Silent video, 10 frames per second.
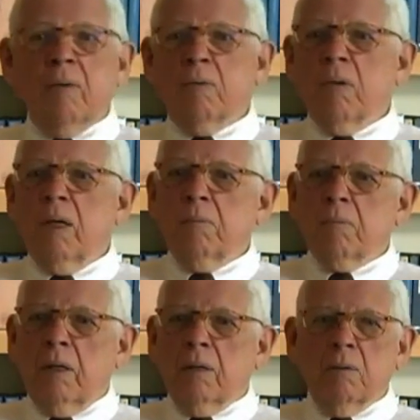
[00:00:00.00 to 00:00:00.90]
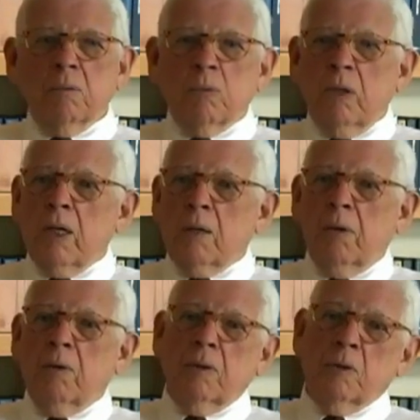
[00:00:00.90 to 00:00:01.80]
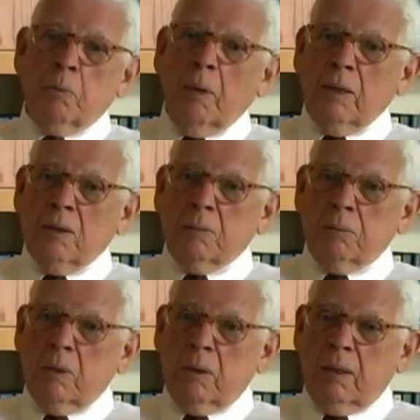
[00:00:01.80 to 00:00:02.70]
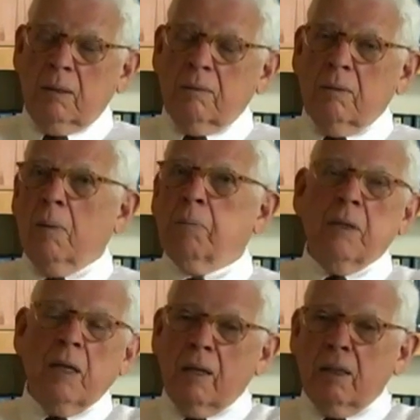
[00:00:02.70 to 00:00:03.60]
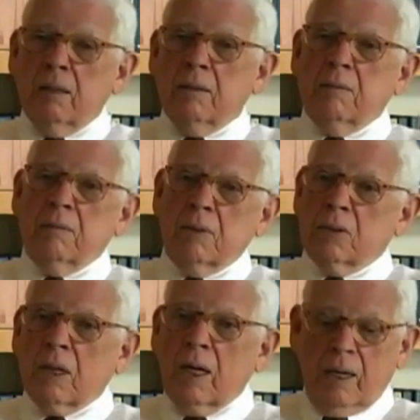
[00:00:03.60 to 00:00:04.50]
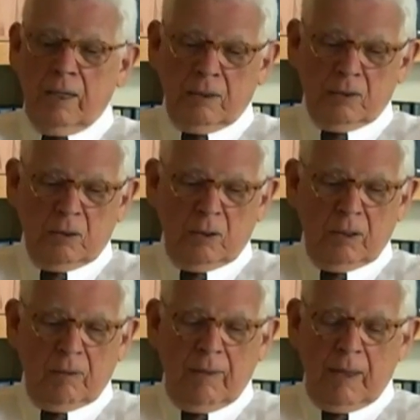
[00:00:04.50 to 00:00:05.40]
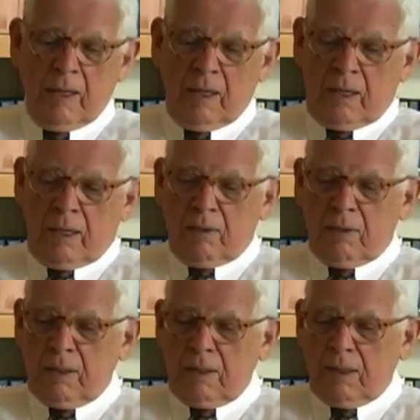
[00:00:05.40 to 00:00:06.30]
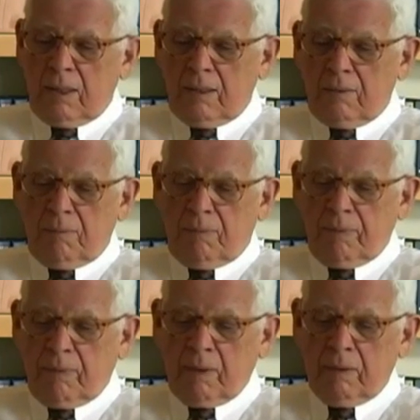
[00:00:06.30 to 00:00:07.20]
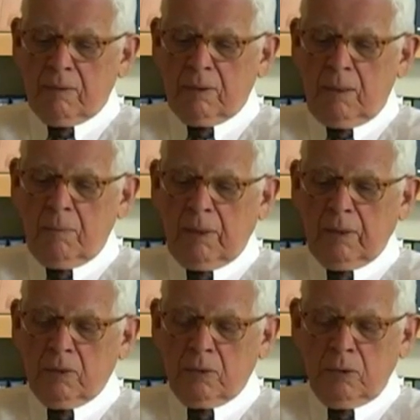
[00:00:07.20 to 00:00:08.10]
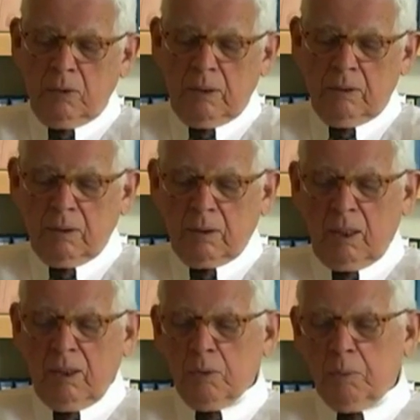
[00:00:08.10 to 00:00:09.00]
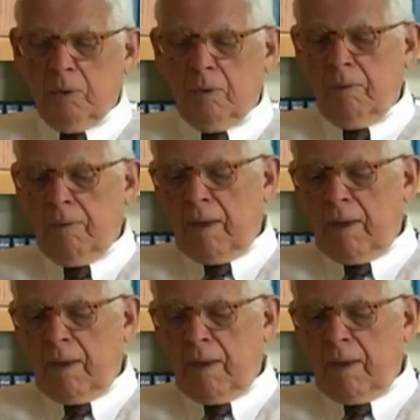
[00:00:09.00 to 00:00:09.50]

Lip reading: realm out in space, up in the sky or so on. The same thing is true in the gospel.